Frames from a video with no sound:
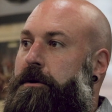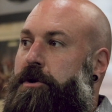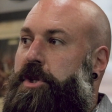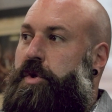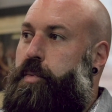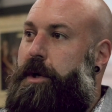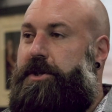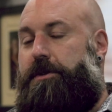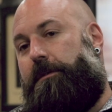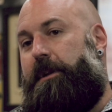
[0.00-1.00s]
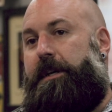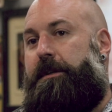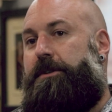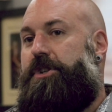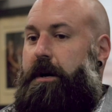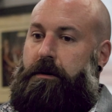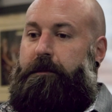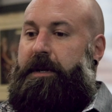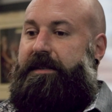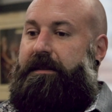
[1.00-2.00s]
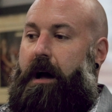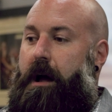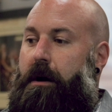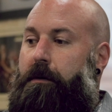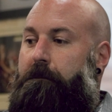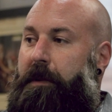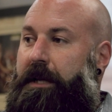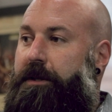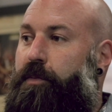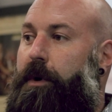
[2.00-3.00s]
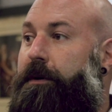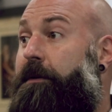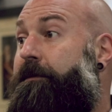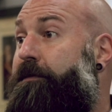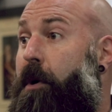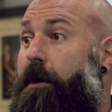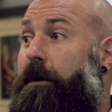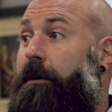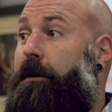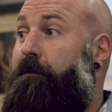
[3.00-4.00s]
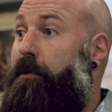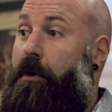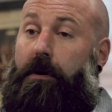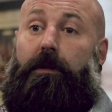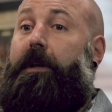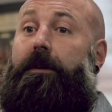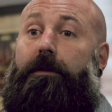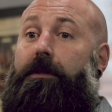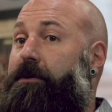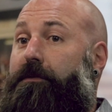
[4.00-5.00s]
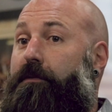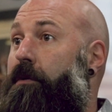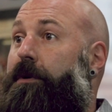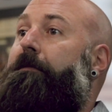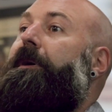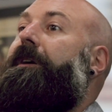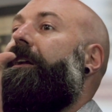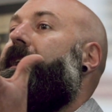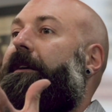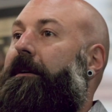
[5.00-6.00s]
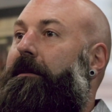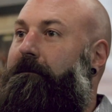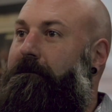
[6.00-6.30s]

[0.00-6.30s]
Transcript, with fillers: Switzerland gentleman style meets Williamsburg, Brooklyn, thrown up in Connecticut.